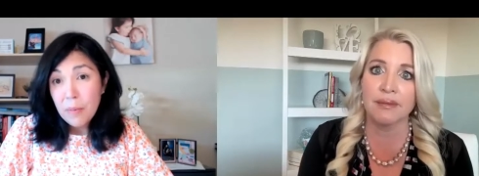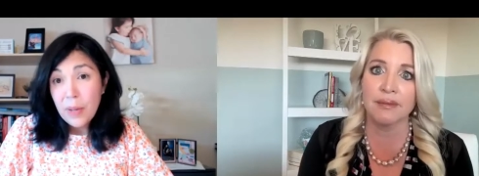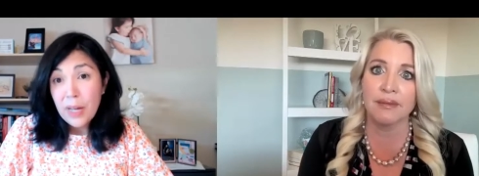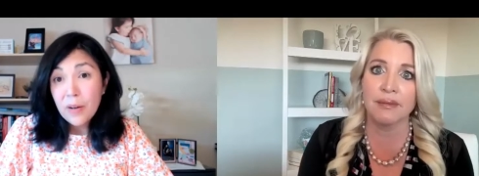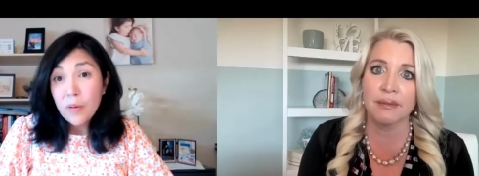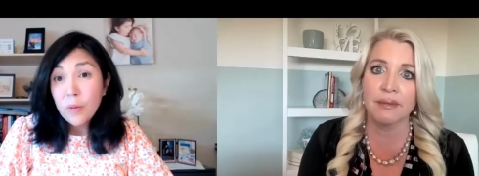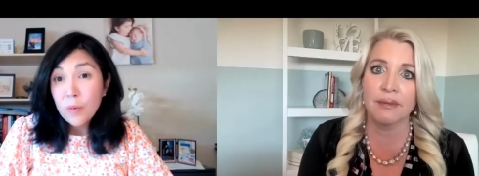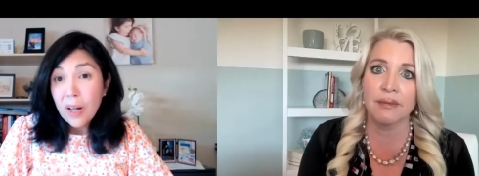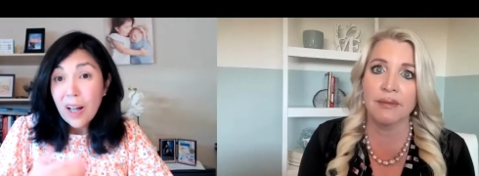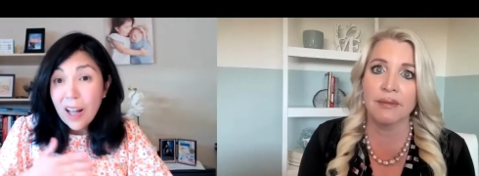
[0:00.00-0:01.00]
Speaker 1: But
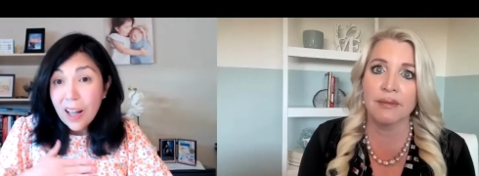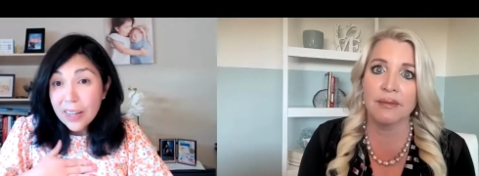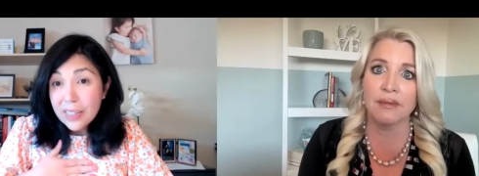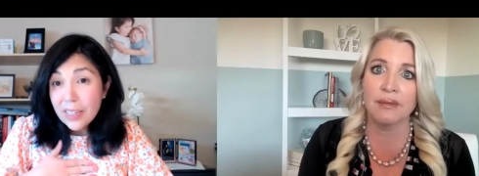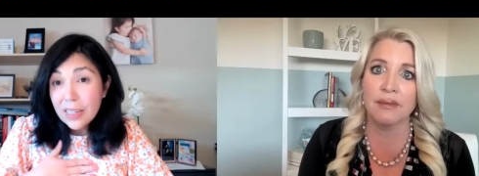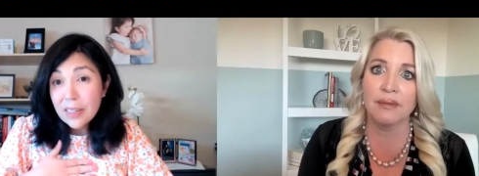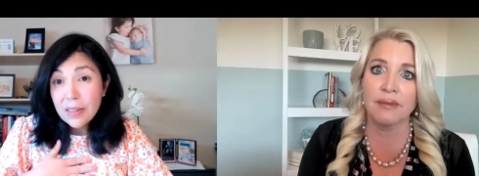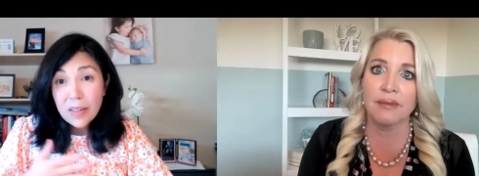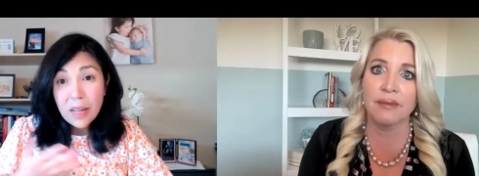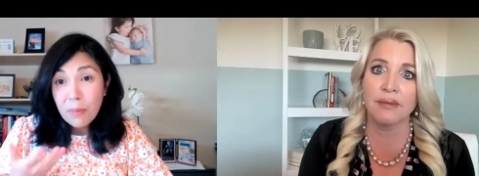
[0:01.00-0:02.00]
I
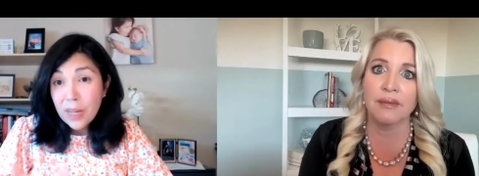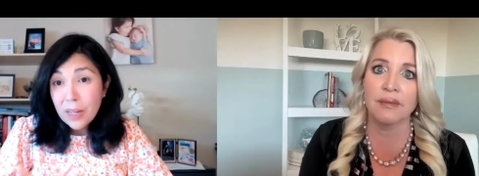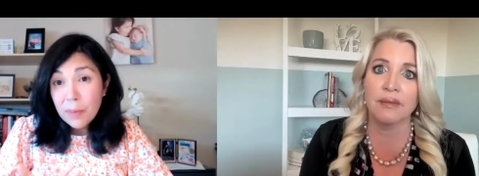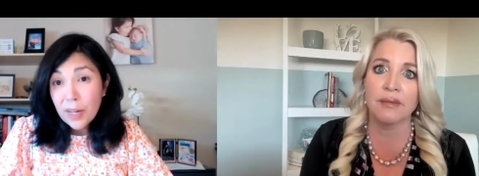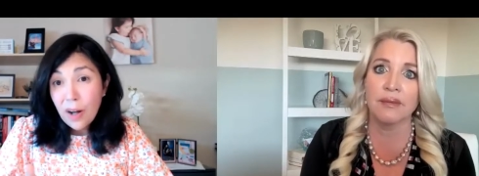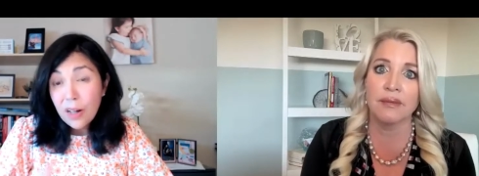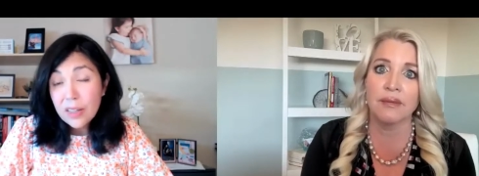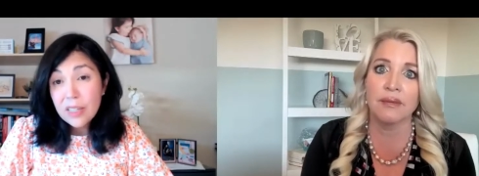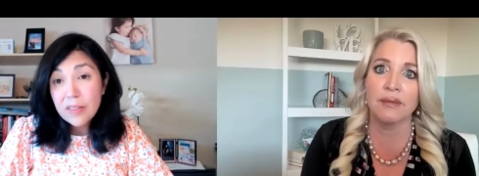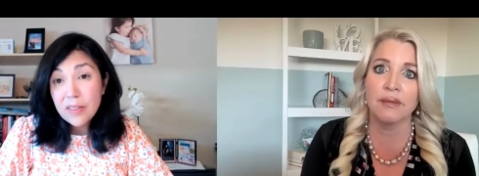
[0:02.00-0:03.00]
need, and many of my
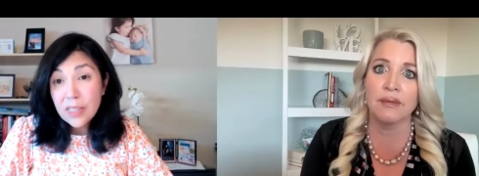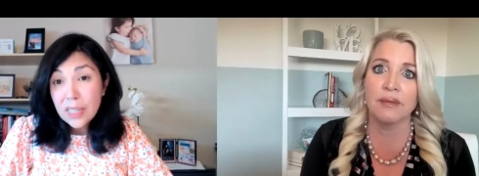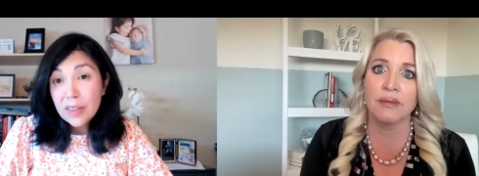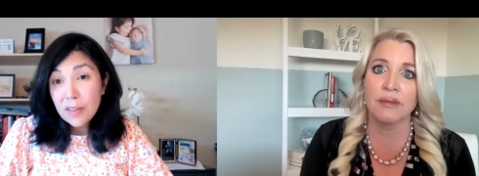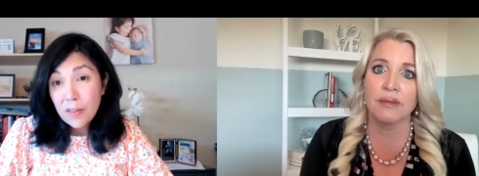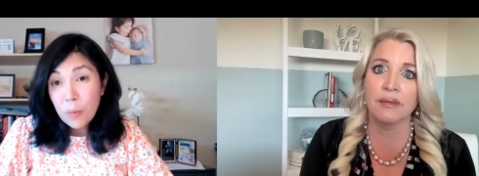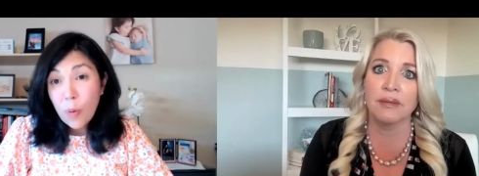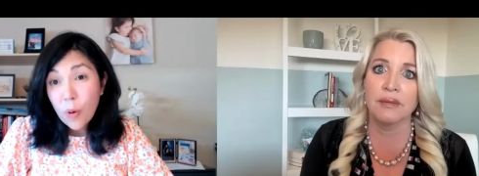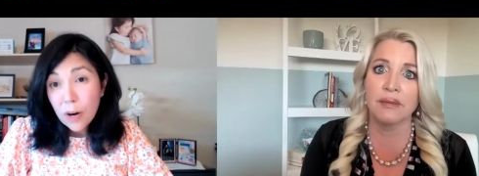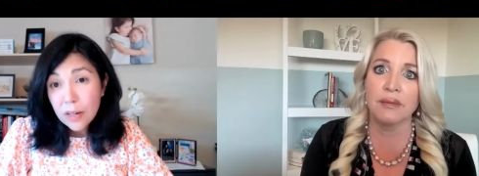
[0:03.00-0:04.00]
colleagues need the
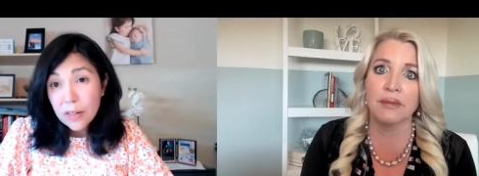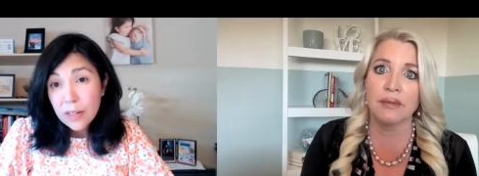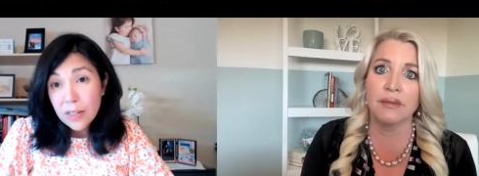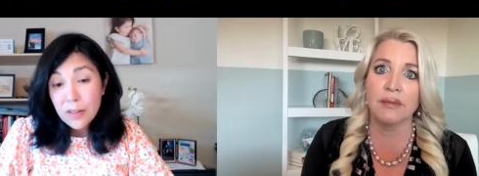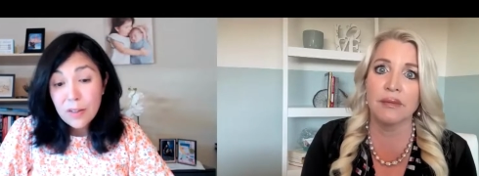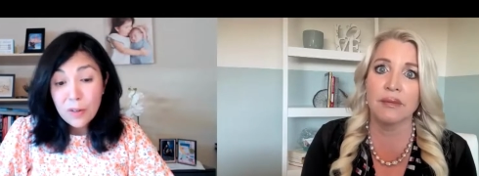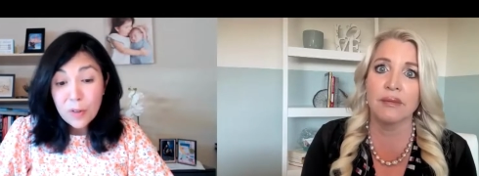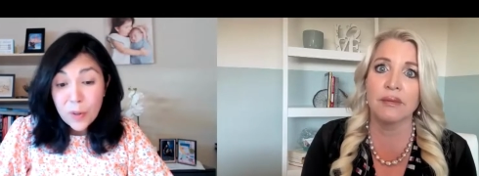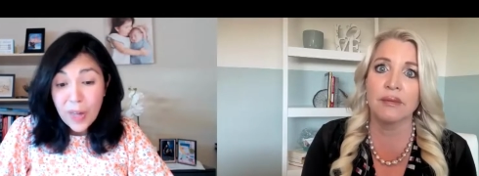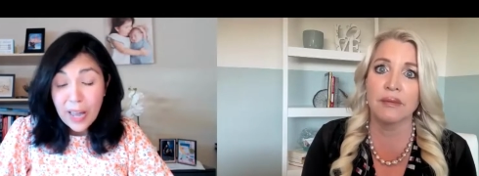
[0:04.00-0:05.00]
support to
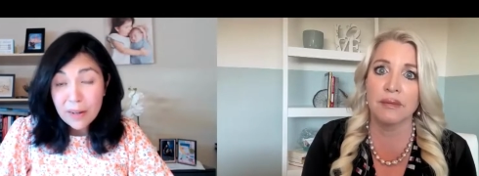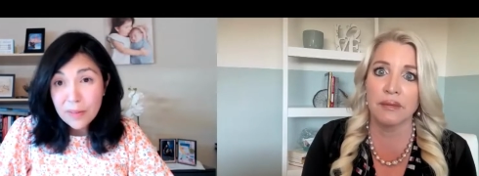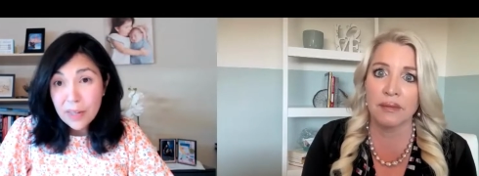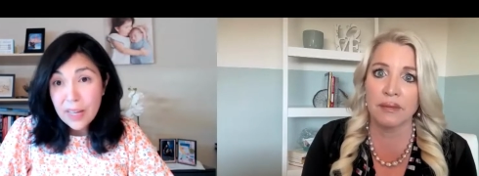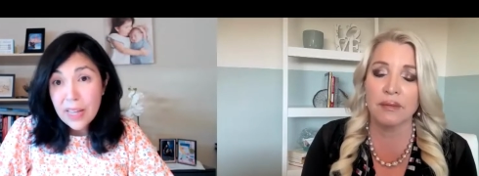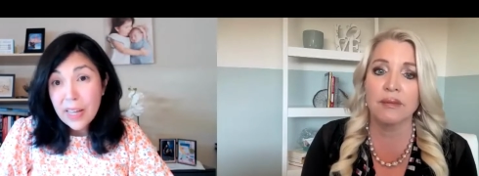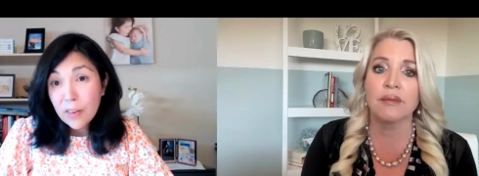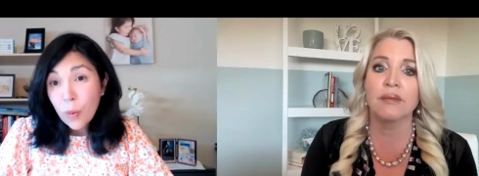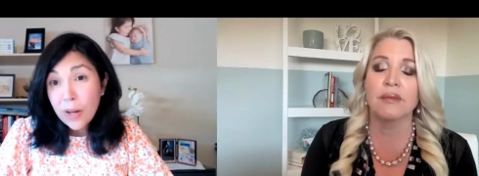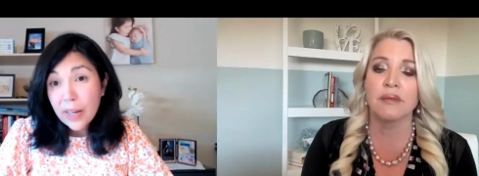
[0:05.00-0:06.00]
do that. And
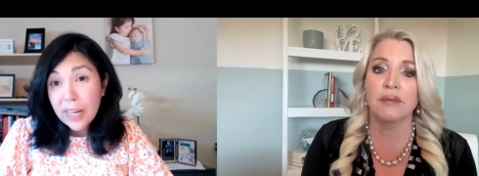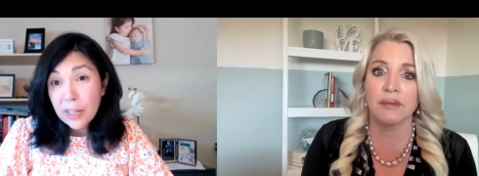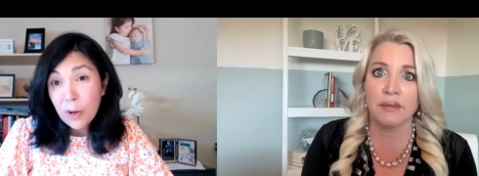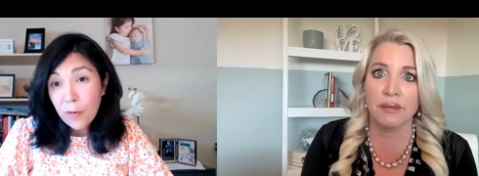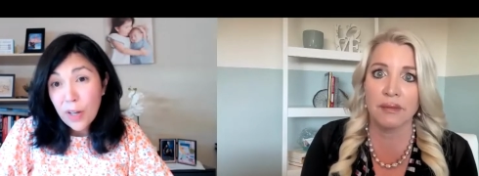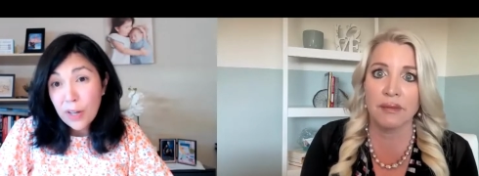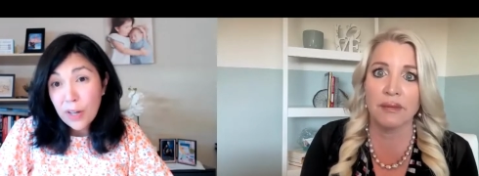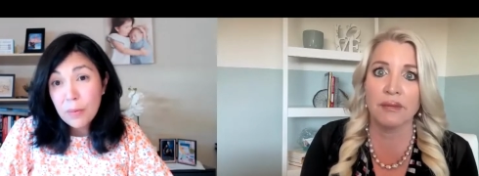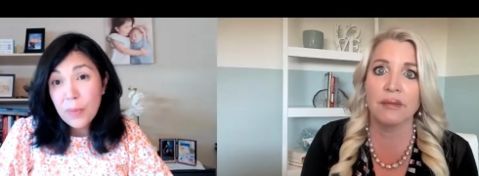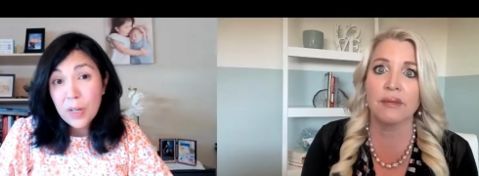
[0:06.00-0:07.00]
that's why I co
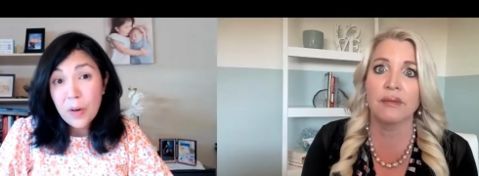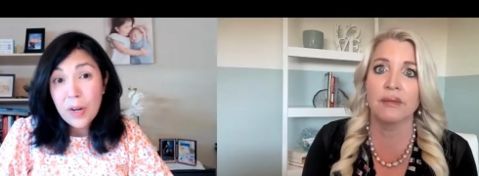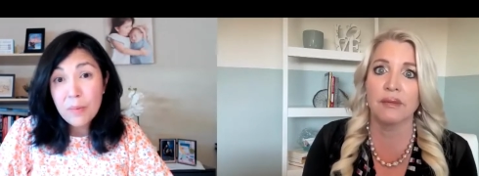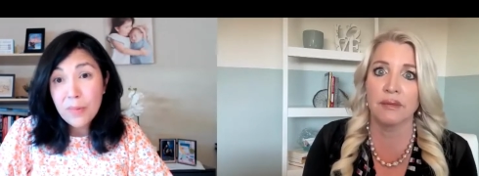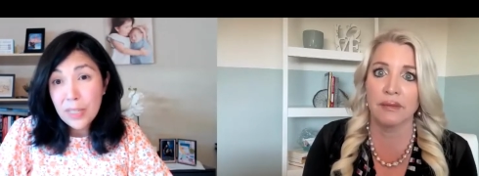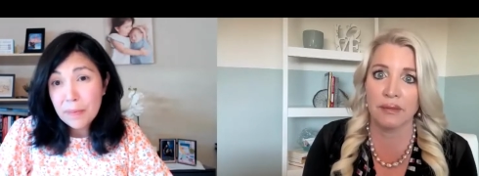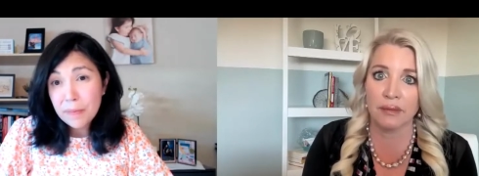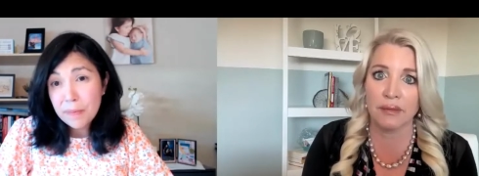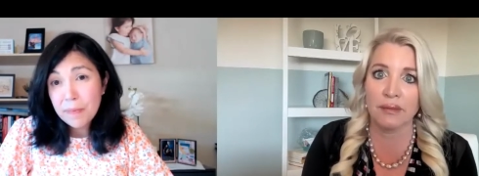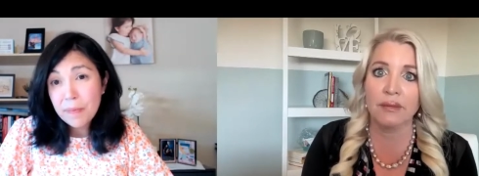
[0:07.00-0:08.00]
founded Pink Coat MD